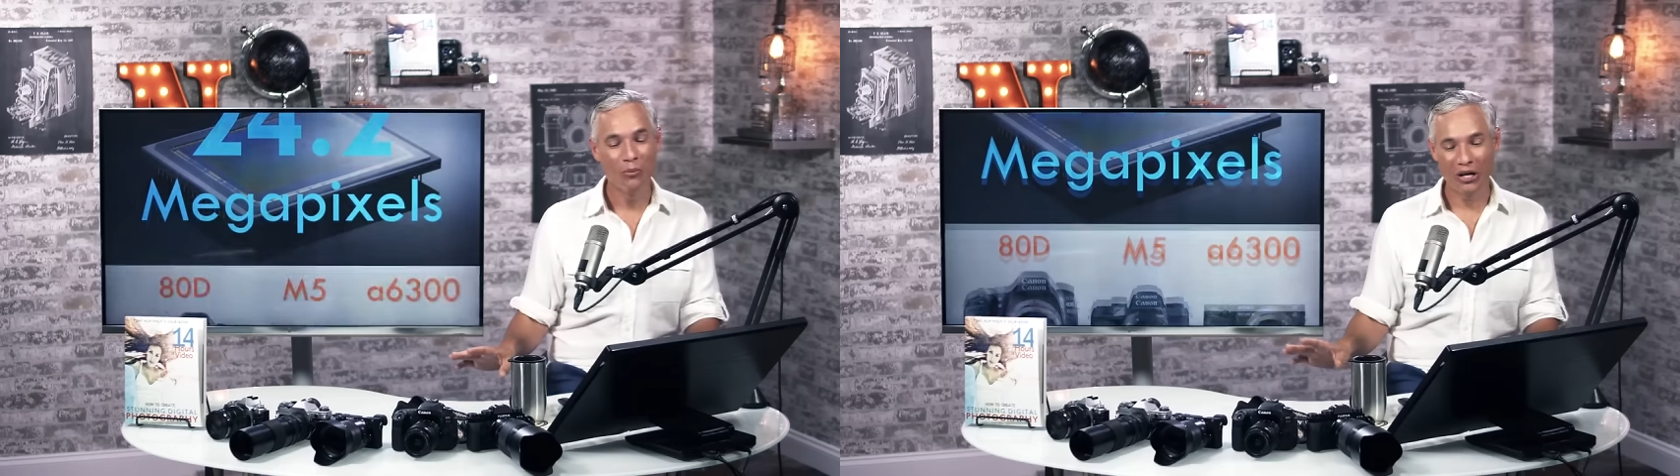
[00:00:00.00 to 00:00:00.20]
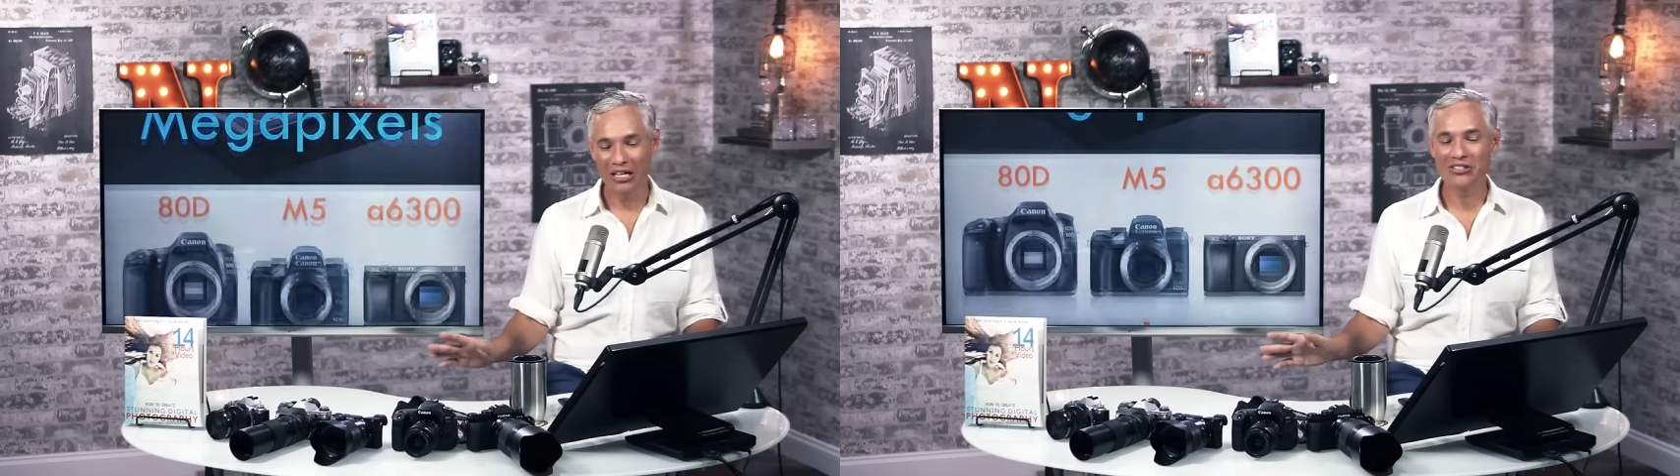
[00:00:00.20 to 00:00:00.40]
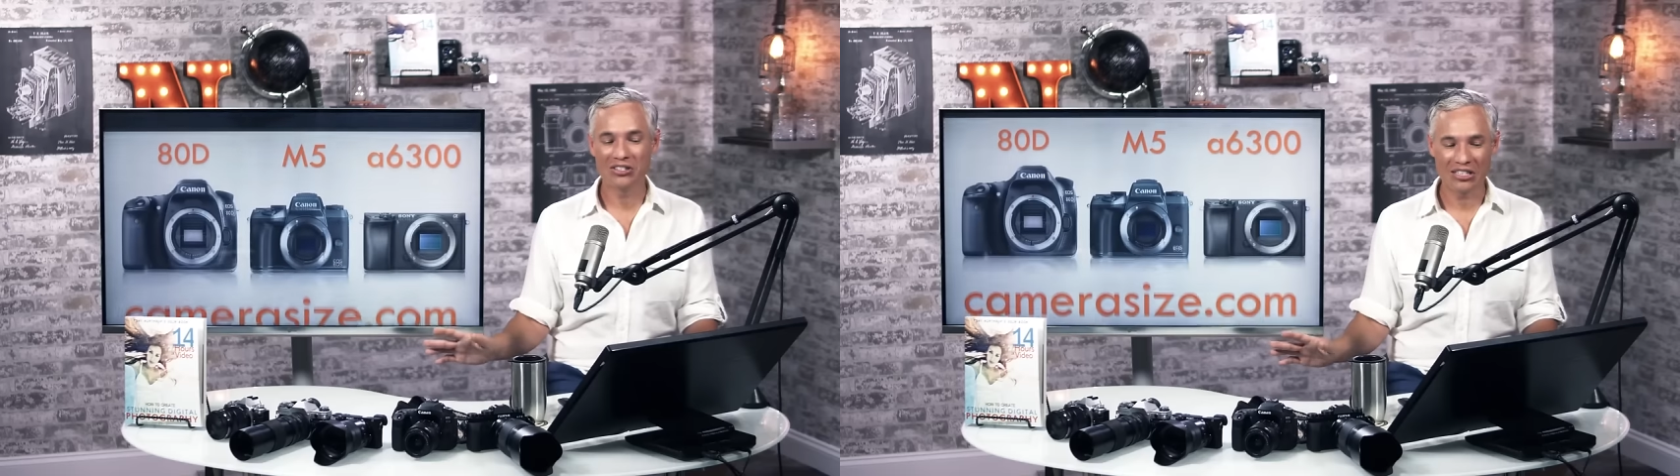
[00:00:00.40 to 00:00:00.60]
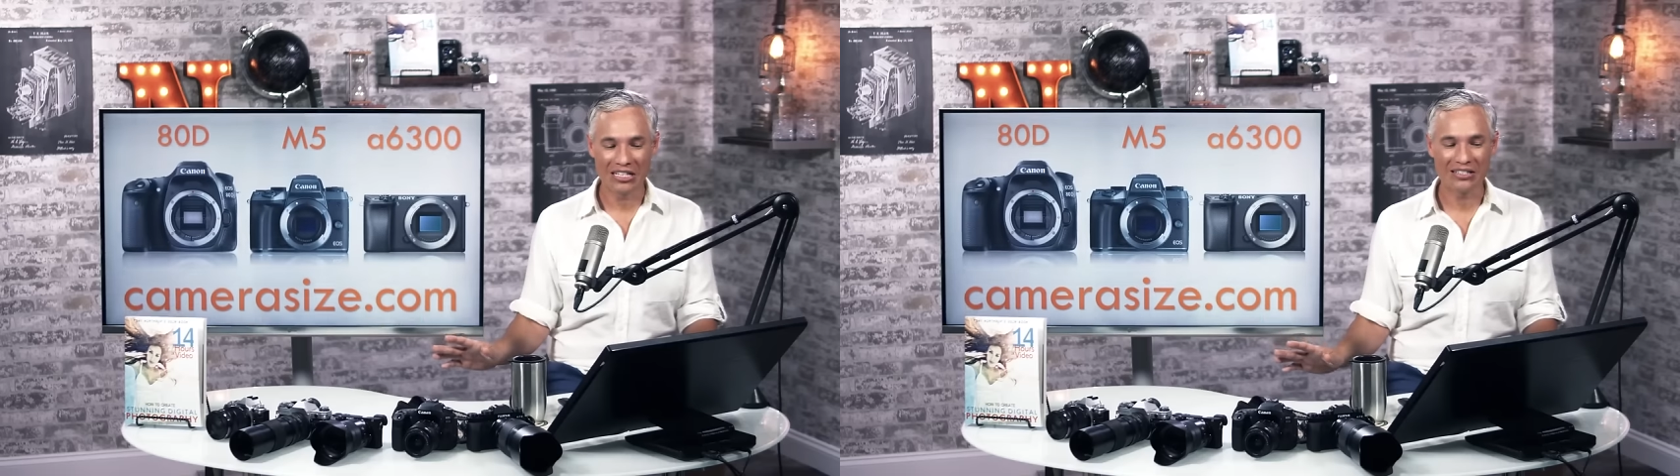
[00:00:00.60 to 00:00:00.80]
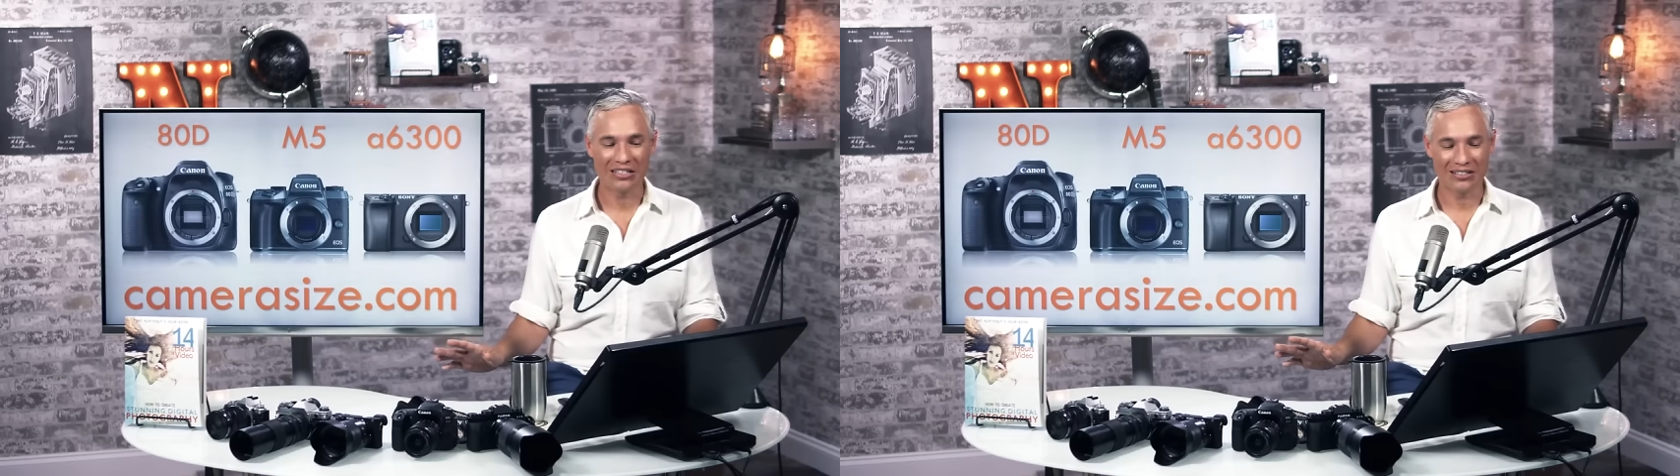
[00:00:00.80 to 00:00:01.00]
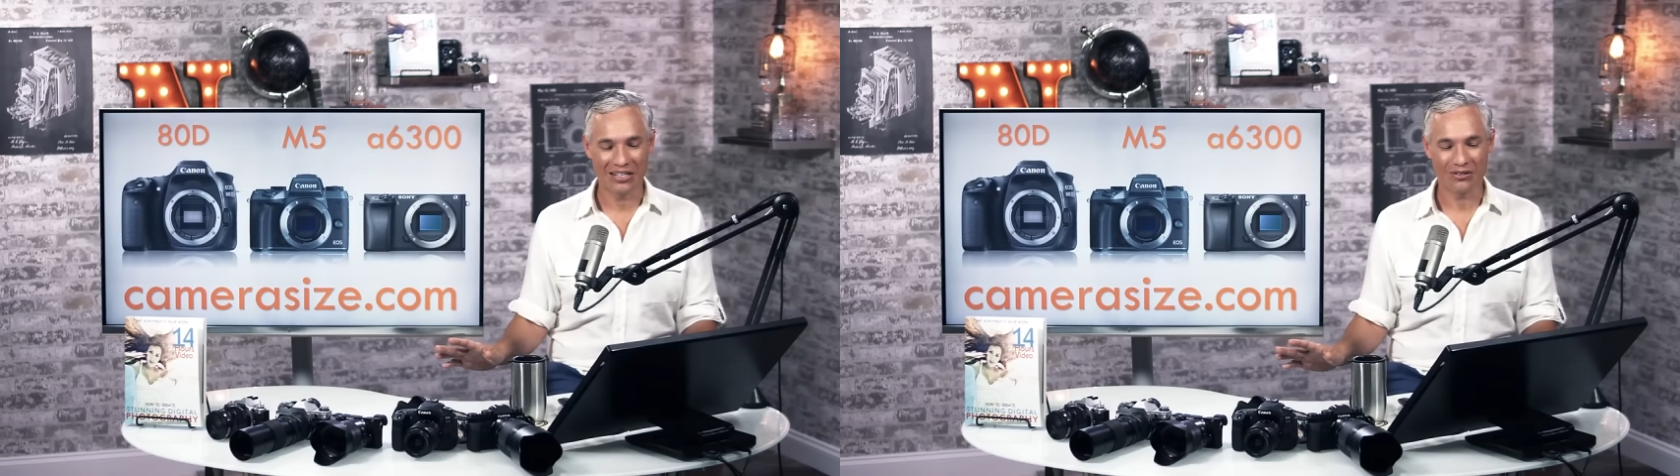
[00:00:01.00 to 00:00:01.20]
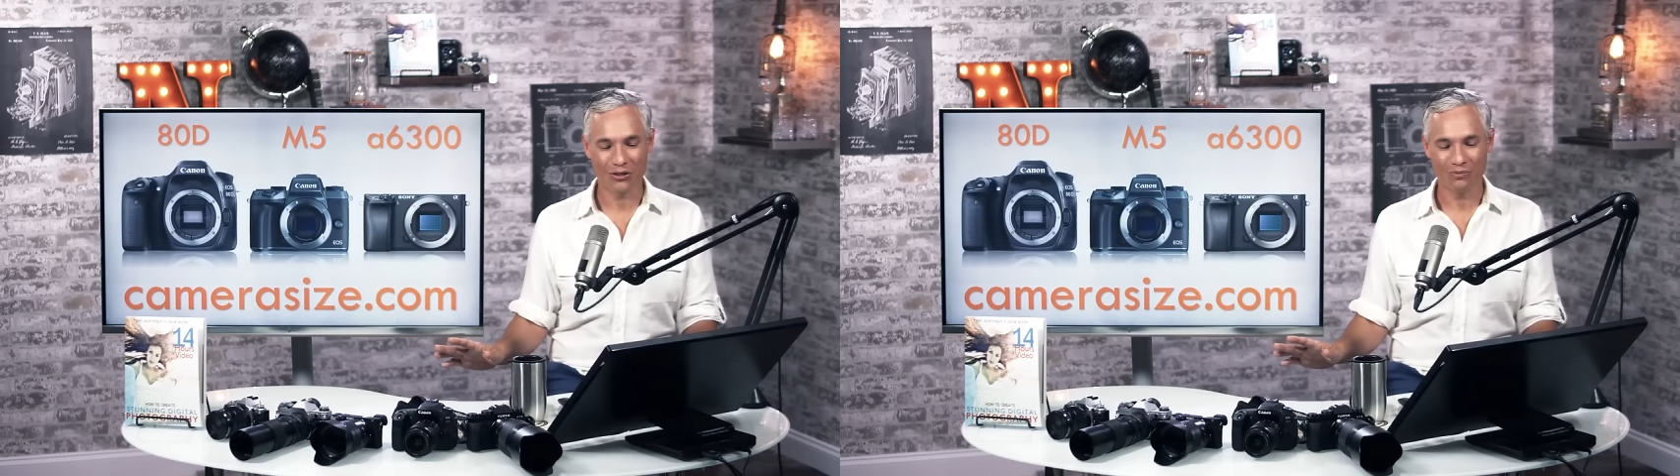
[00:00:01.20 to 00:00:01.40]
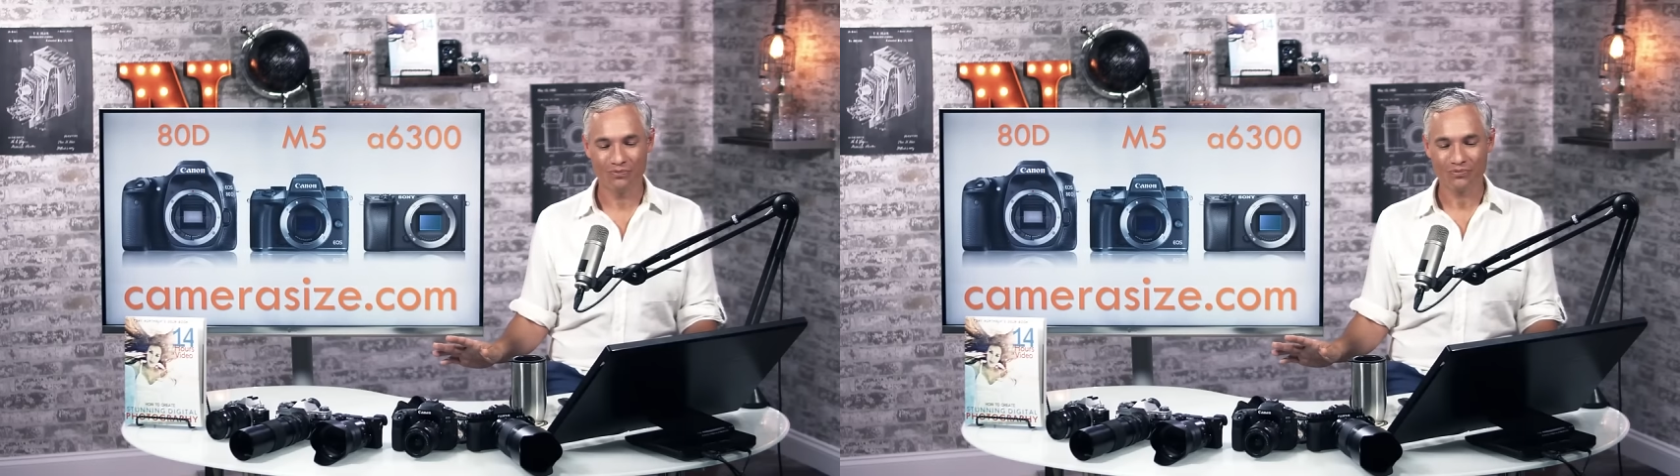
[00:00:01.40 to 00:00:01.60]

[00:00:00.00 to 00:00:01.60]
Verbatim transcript: but it's a decent sensor.